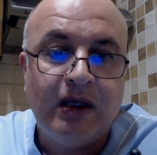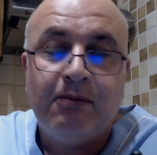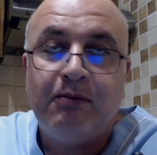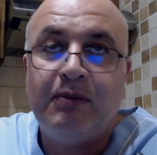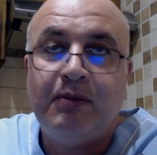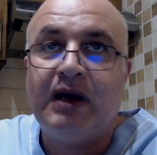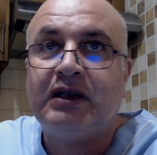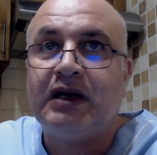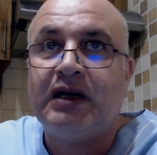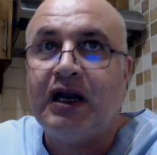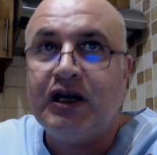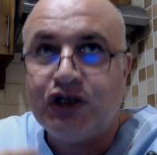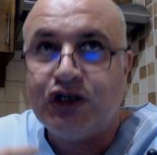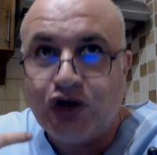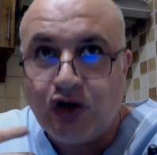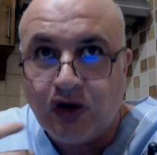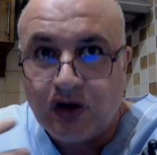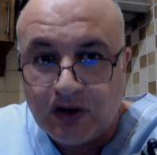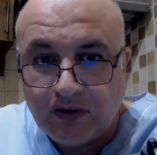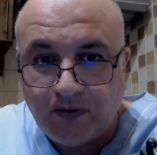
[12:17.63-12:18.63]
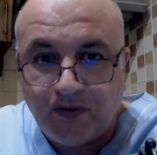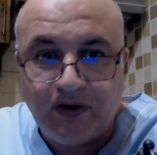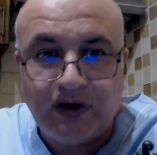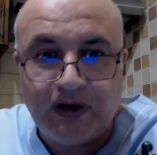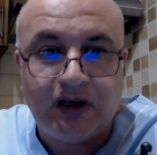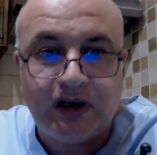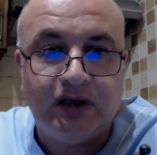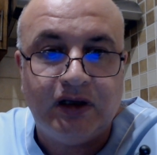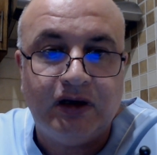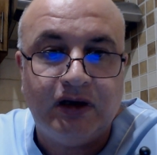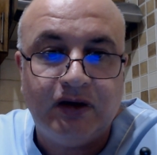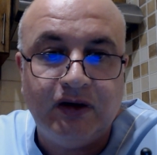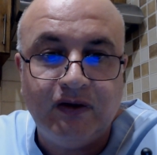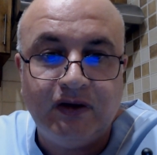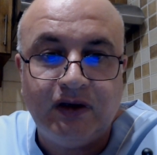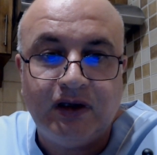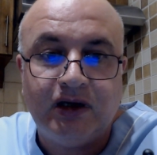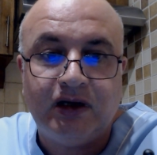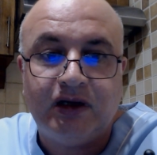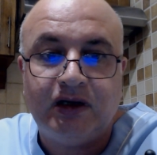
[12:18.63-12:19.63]
but angiographically re
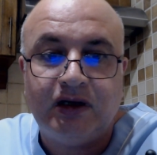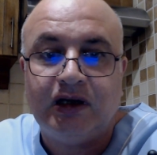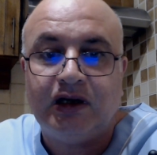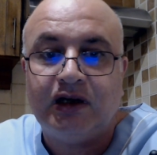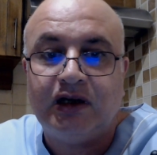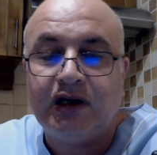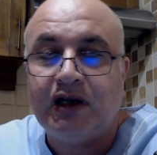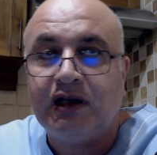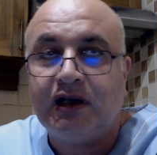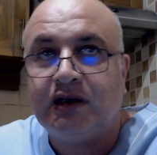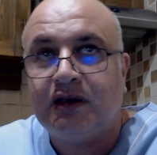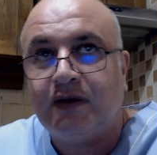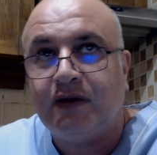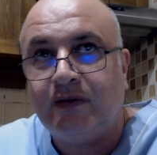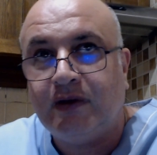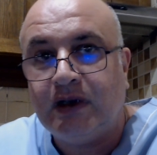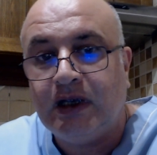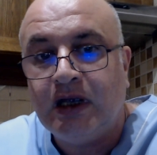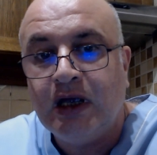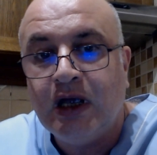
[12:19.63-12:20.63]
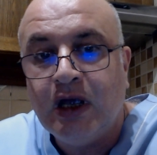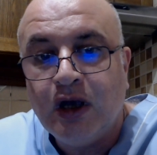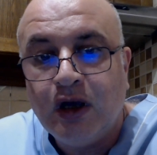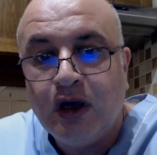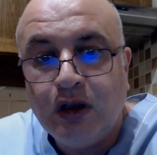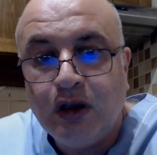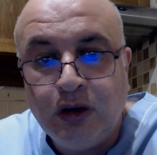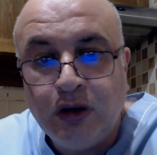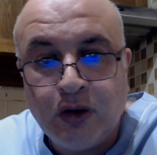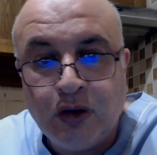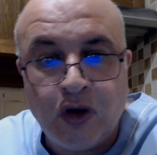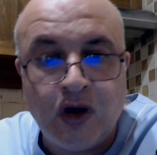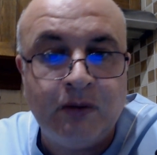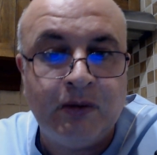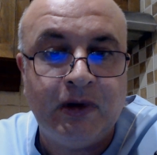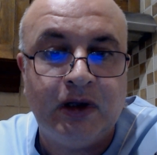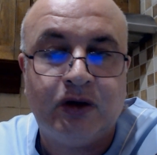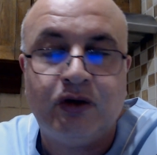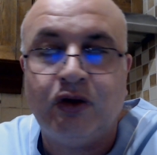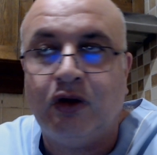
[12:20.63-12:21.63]
re relatively
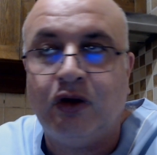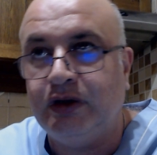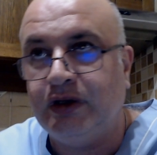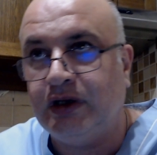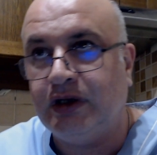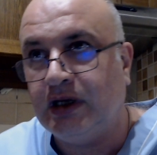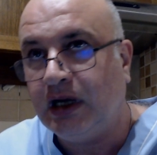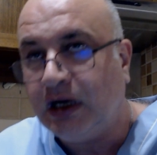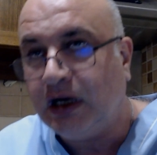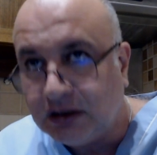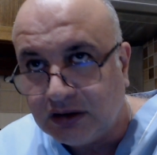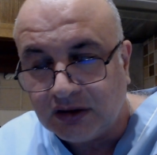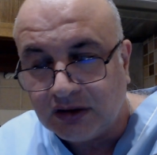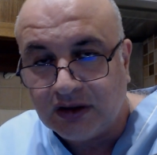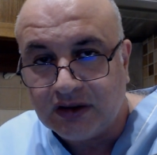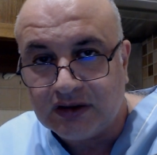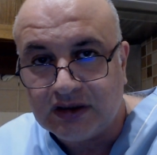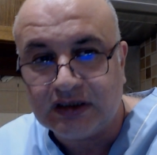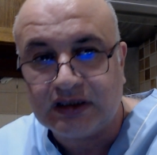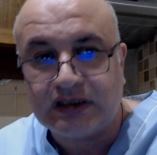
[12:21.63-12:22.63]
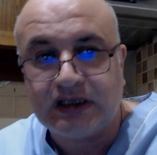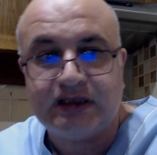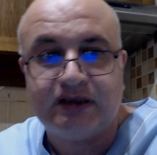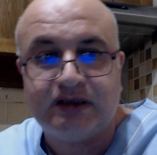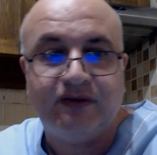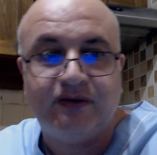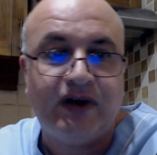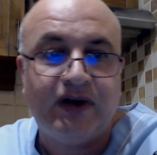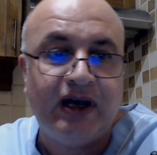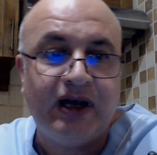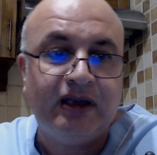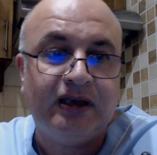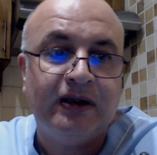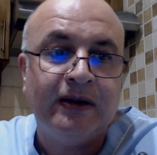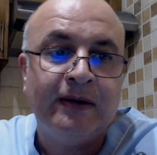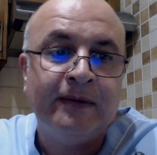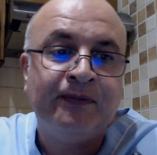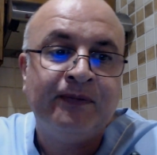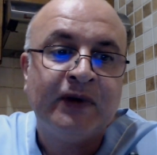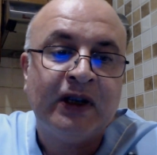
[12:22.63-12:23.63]
normal coronary arteries is classified
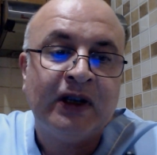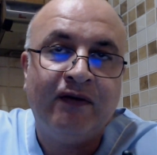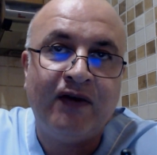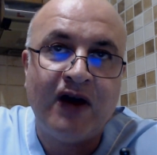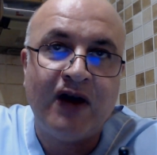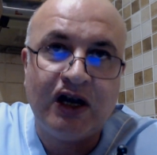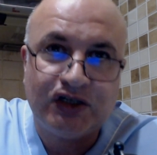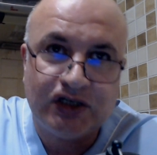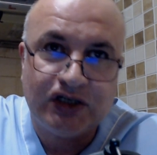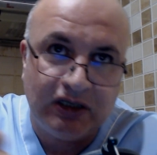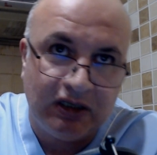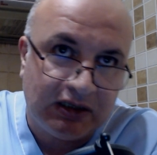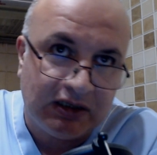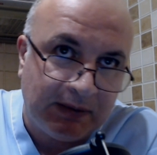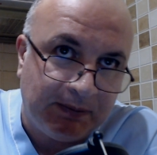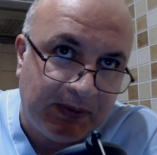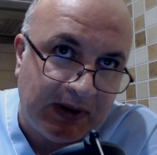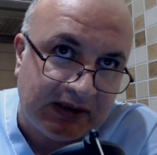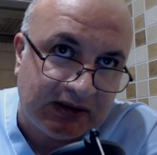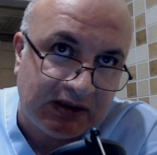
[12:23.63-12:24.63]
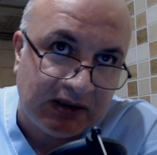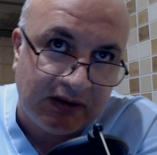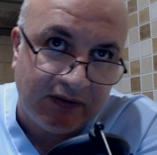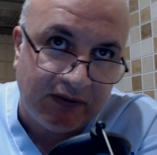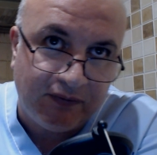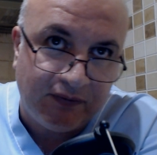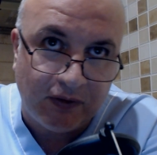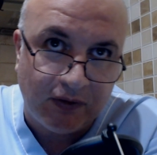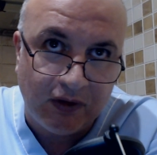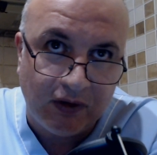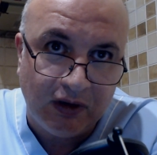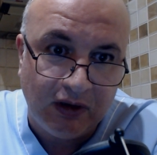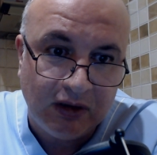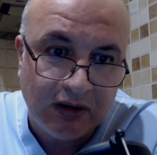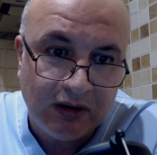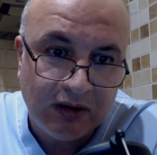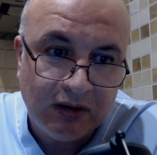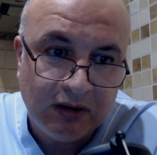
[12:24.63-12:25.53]
functional capacity 4,